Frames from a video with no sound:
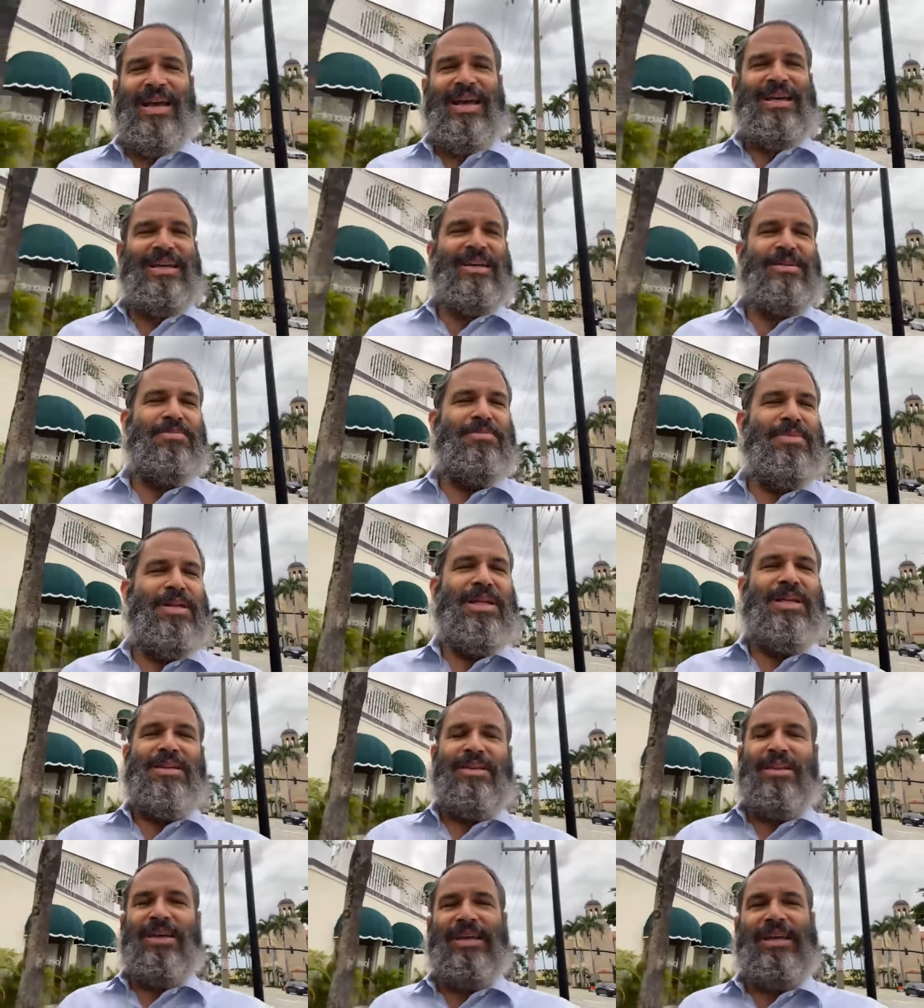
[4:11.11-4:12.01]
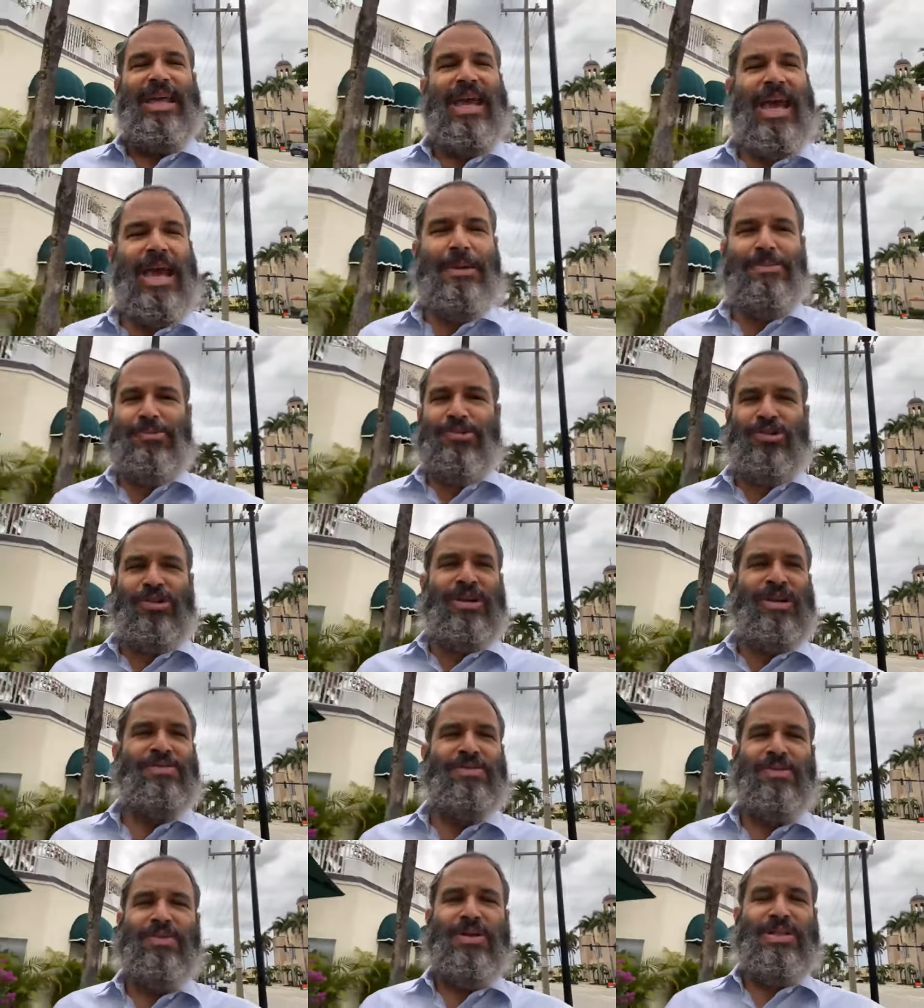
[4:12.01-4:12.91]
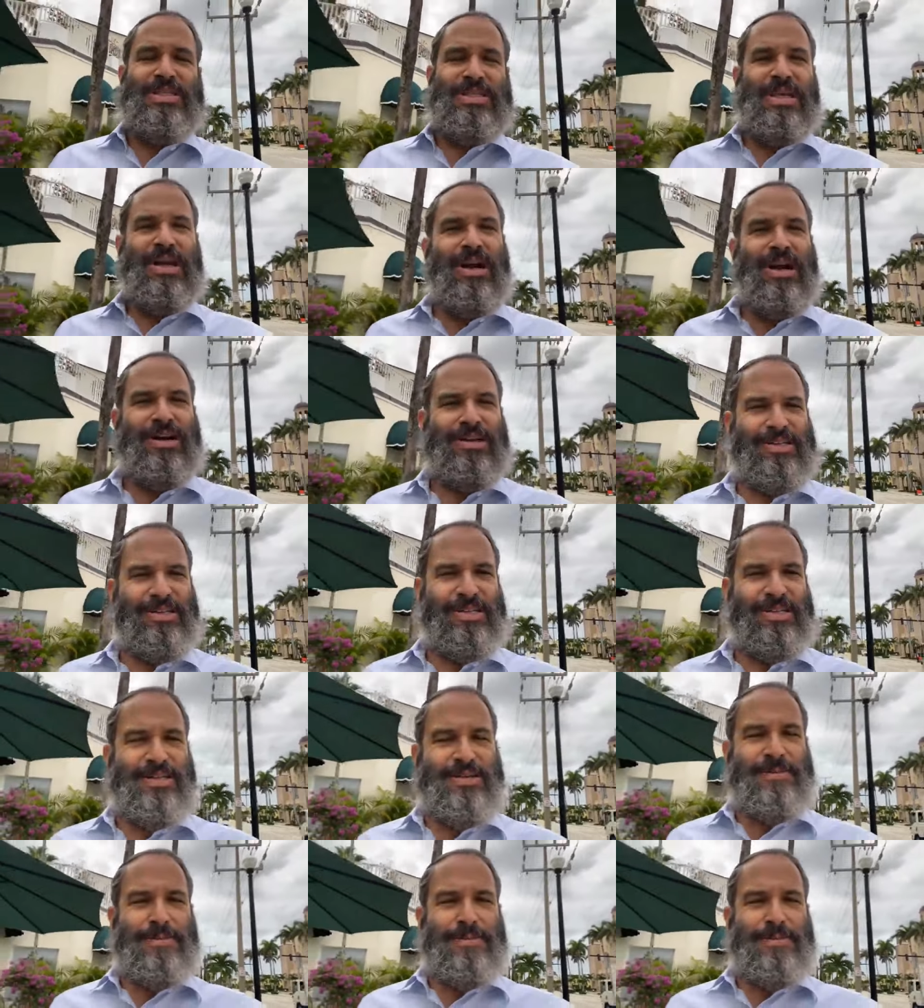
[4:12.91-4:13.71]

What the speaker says: And he immediately captured everyone's heart.